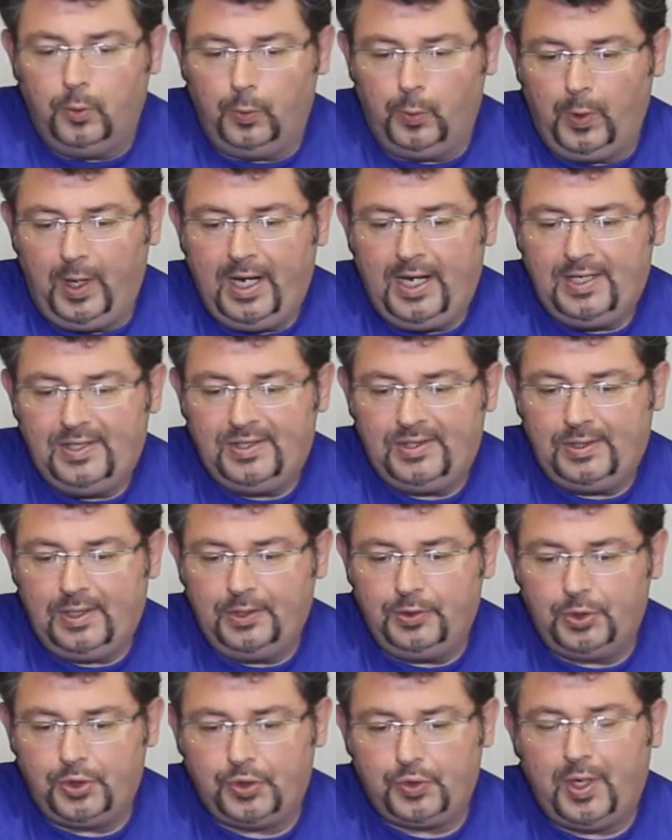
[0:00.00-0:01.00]

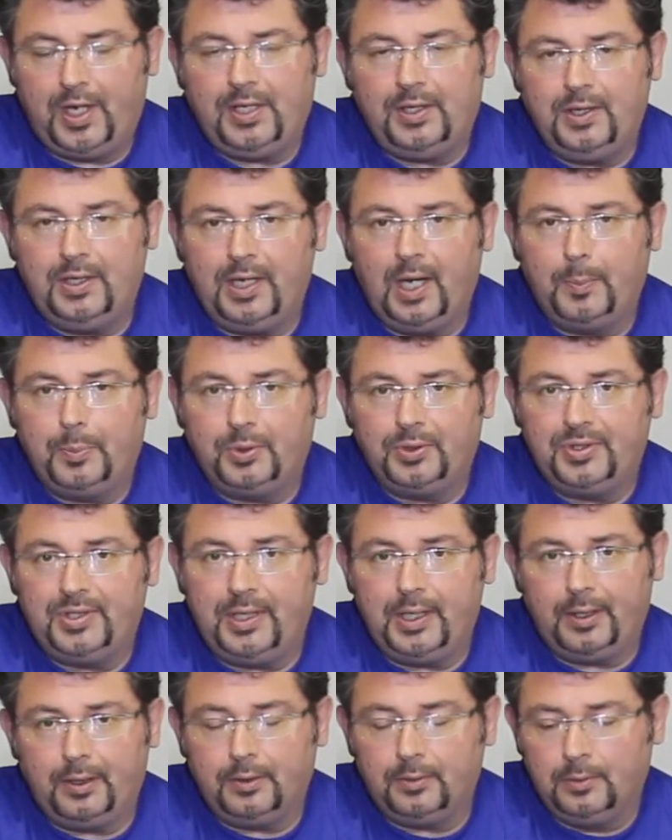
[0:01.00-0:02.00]
raise and straighten the upper
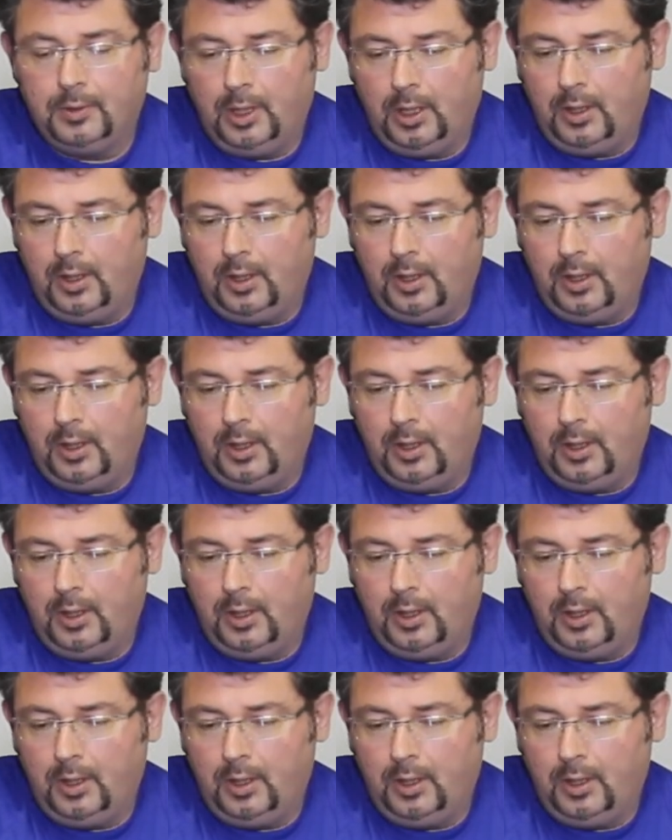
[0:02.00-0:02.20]
tier.